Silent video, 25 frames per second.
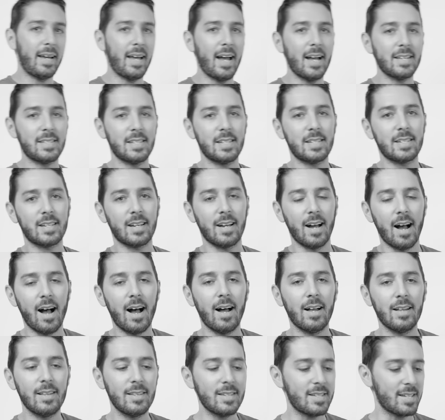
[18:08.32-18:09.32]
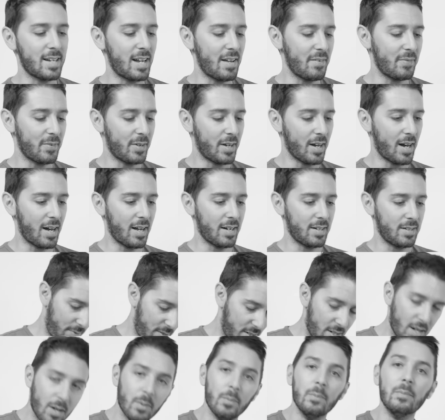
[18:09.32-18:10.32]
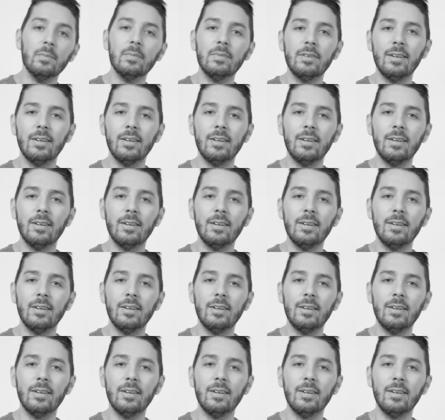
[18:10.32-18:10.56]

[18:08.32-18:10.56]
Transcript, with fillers: has its cons and I've got some